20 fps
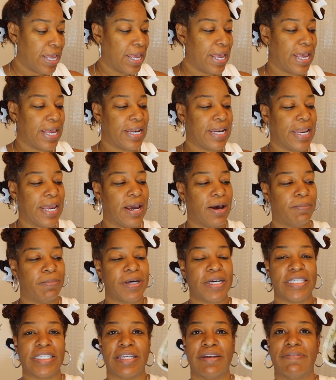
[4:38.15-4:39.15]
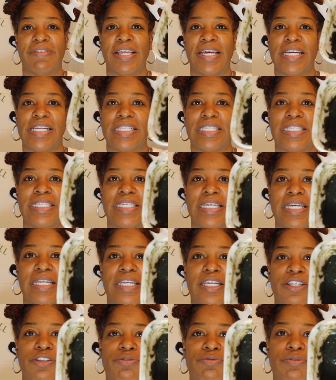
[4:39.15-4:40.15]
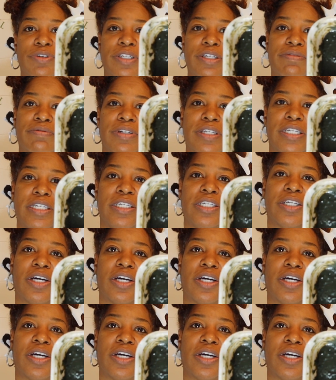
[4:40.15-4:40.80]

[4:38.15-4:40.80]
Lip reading: And now because I've let it sit, it's really, really